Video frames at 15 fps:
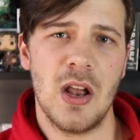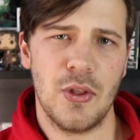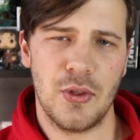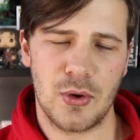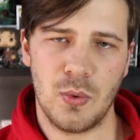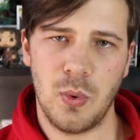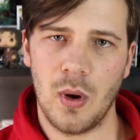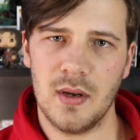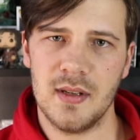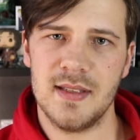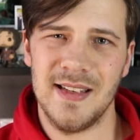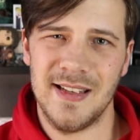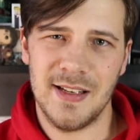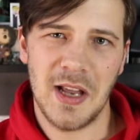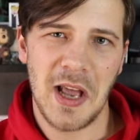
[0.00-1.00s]
the
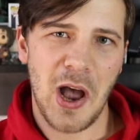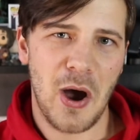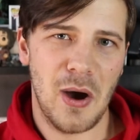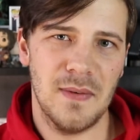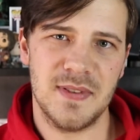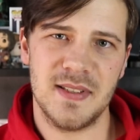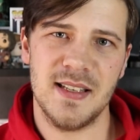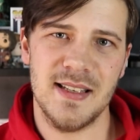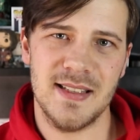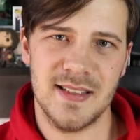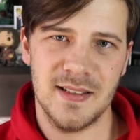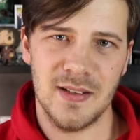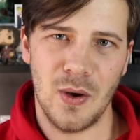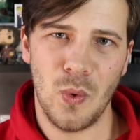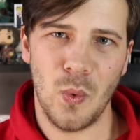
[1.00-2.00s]
quality of
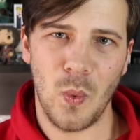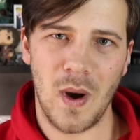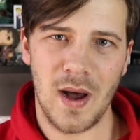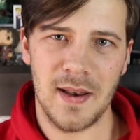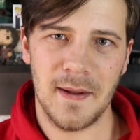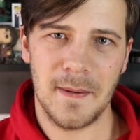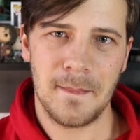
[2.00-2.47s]
Season 1.